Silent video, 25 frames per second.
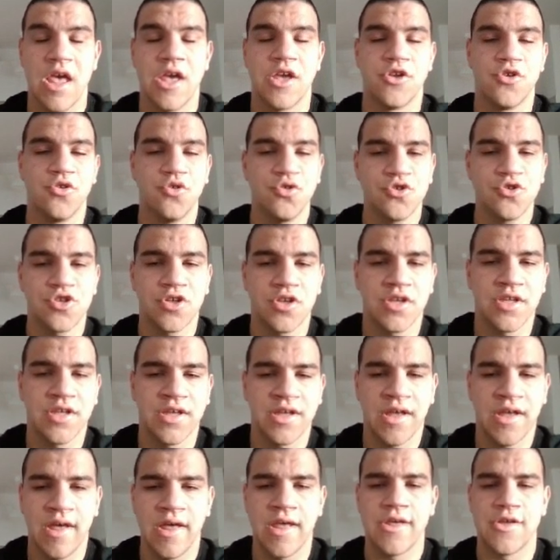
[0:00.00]

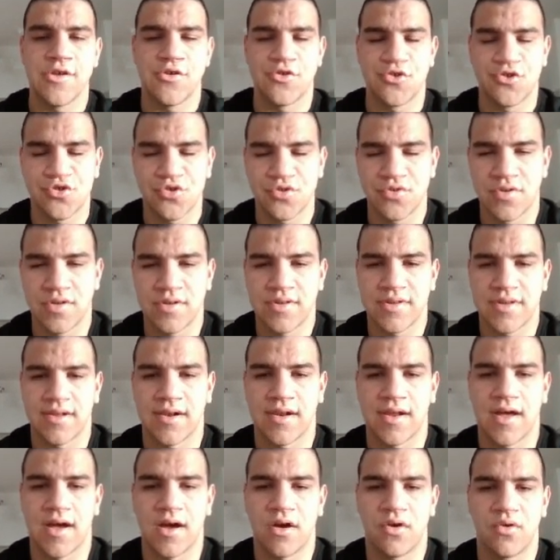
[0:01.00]
Usually you shouldn't
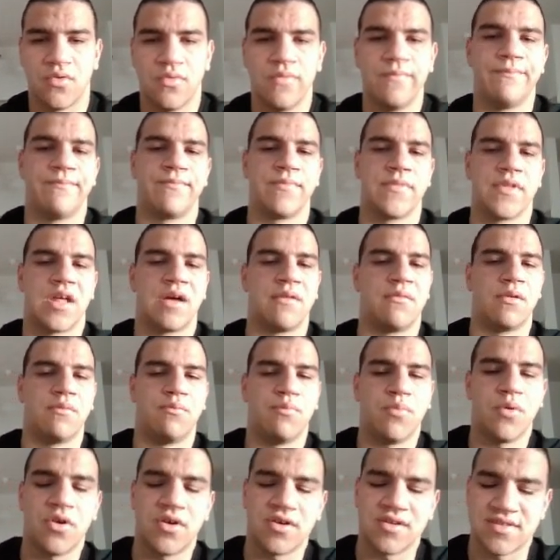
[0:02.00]
allow double
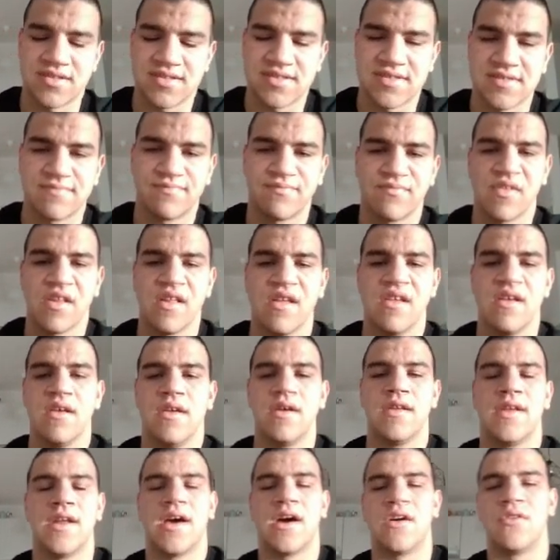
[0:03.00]
pawns.
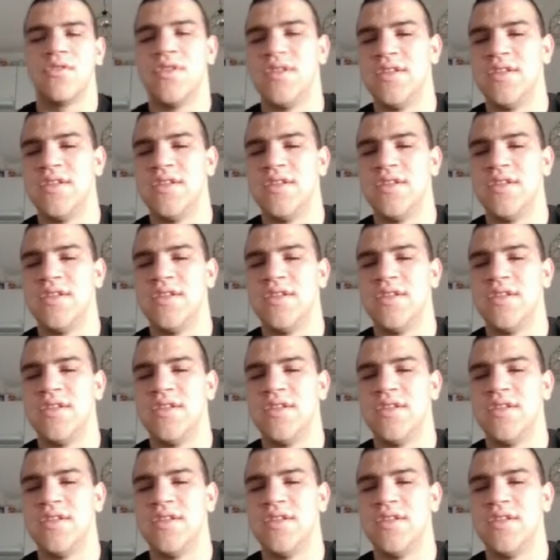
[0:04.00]
Now